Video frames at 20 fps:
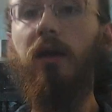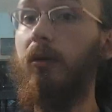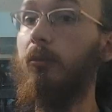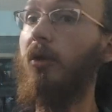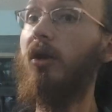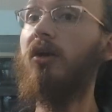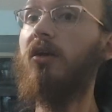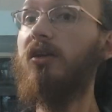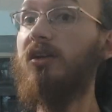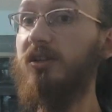I'm
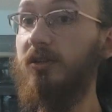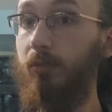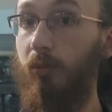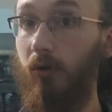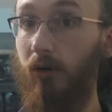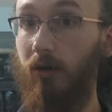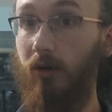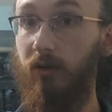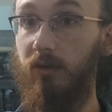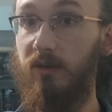not going to
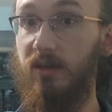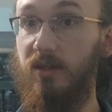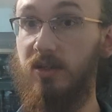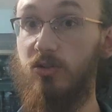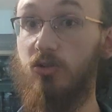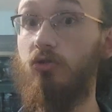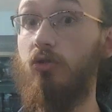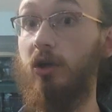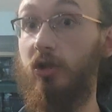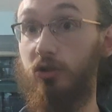spoil the
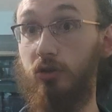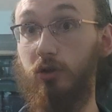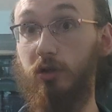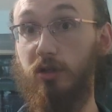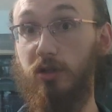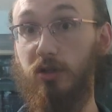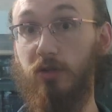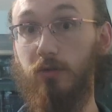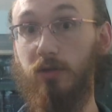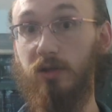structure
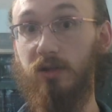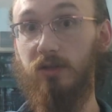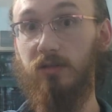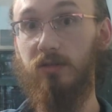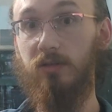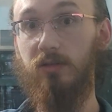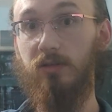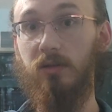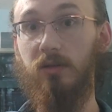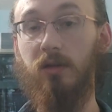and unit
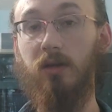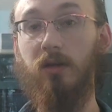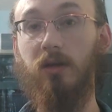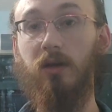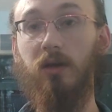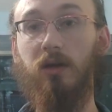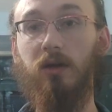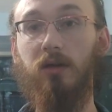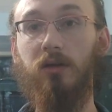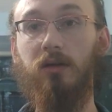
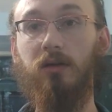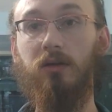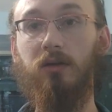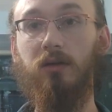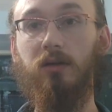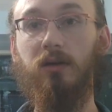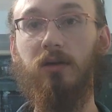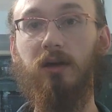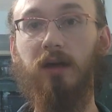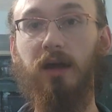
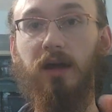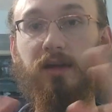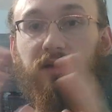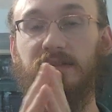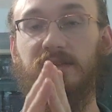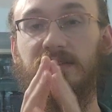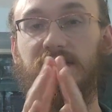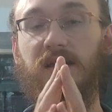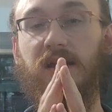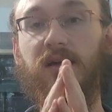
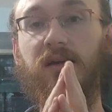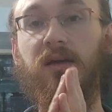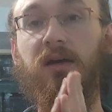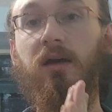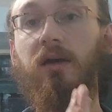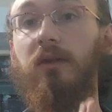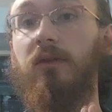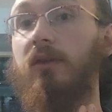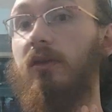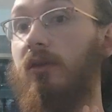hexes yet.
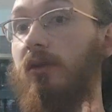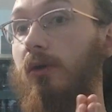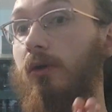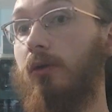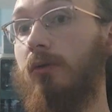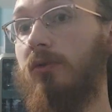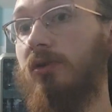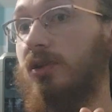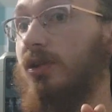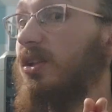
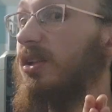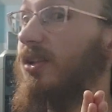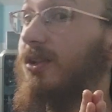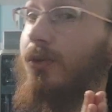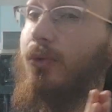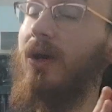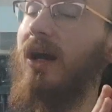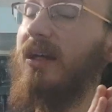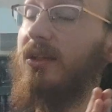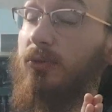Those
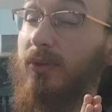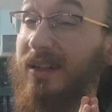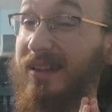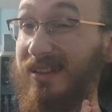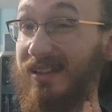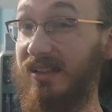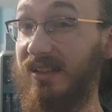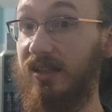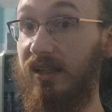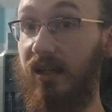you guys will get
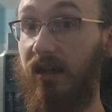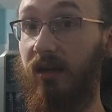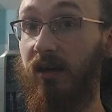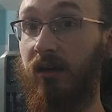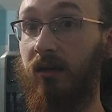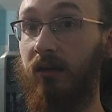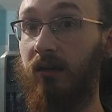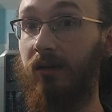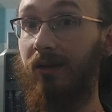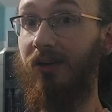to
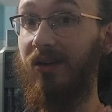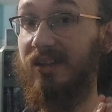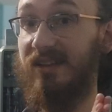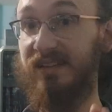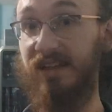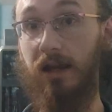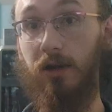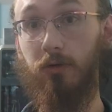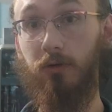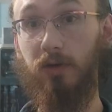see on
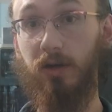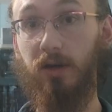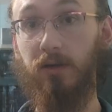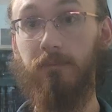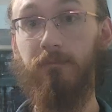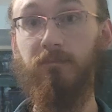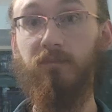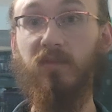Saturday.